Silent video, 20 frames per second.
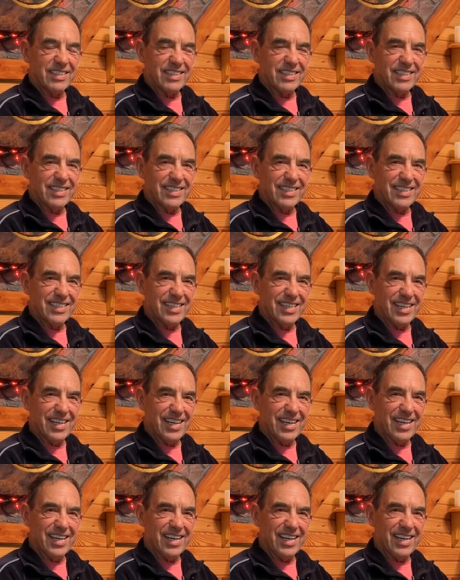
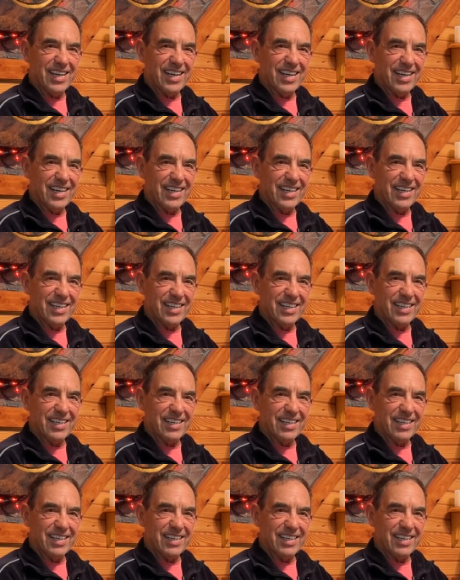No one is speaking in this clip.